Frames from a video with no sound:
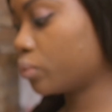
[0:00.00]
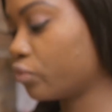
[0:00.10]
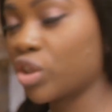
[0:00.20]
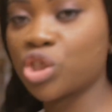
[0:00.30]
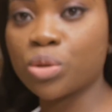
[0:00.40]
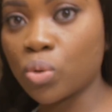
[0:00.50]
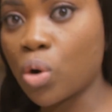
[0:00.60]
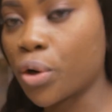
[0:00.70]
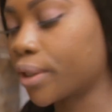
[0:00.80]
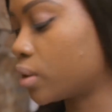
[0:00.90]

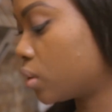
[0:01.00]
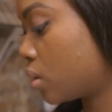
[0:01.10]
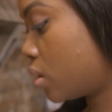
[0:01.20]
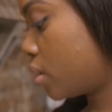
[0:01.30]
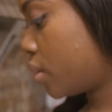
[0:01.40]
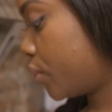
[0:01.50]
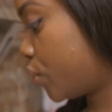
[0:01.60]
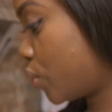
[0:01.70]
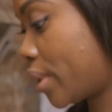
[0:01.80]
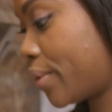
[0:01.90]
vegetable oil.
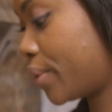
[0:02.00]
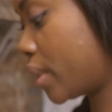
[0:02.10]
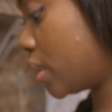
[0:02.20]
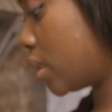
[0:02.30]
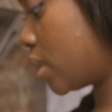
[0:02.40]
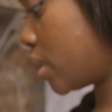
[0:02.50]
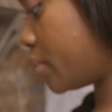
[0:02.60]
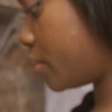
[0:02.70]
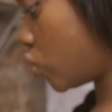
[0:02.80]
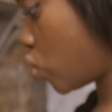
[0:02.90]
So now that it's
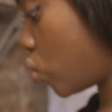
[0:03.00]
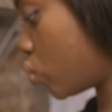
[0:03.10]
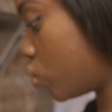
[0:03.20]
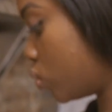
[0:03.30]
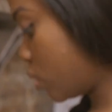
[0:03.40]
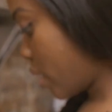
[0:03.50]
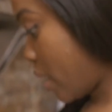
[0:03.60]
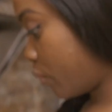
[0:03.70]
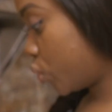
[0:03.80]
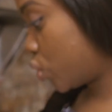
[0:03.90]
cool,
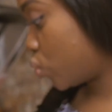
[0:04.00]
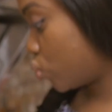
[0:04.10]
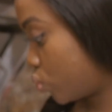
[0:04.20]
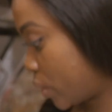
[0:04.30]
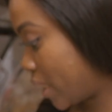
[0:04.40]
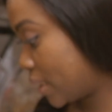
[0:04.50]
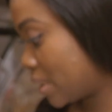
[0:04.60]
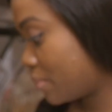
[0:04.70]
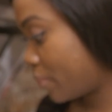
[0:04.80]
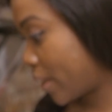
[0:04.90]
I'm going to
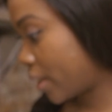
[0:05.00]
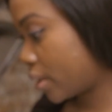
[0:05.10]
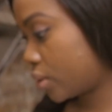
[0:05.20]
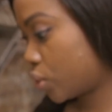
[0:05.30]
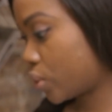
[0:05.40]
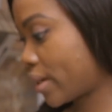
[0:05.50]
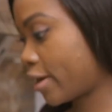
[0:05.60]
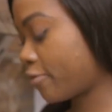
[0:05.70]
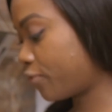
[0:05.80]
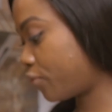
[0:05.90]
heat it back so that
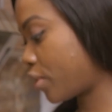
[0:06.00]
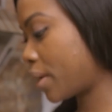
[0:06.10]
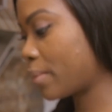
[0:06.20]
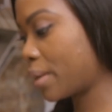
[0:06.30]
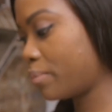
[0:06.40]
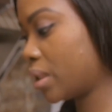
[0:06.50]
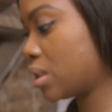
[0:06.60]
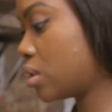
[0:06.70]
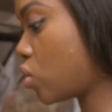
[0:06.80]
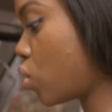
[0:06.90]
I can fry my
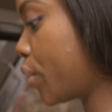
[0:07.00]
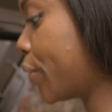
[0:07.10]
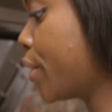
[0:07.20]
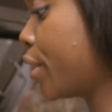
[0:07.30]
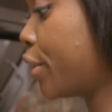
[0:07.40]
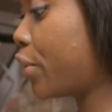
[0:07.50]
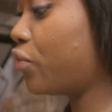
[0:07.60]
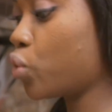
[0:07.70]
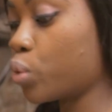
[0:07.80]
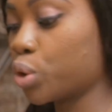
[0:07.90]
meat in the oil. Now,
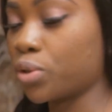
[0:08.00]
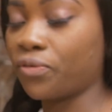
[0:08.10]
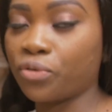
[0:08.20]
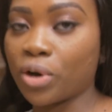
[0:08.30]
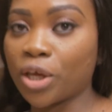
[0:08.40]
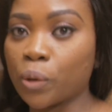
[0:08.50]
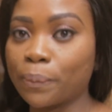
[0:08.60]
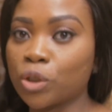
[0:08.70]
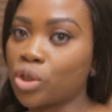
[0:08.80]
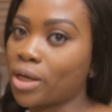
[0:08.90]
if you don't want to fry
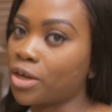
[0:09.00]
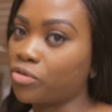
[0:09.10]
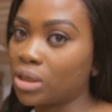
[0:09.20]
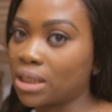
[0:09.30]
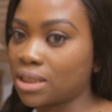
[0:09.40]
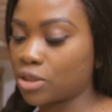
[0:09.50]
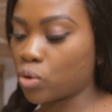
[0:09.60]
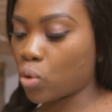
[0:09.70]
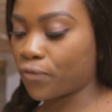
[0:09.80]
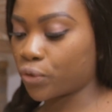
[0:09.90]
your meat, you can grill it in
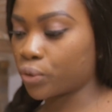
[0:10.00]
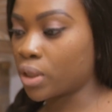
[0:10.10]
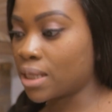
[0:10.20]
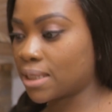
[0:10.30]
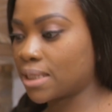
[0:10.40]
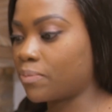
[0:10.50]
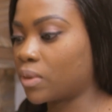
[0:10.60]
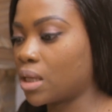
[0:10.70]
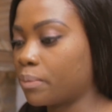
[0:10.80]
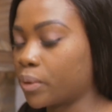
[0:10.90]
the oven,
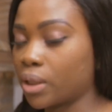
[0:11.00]
same thing, but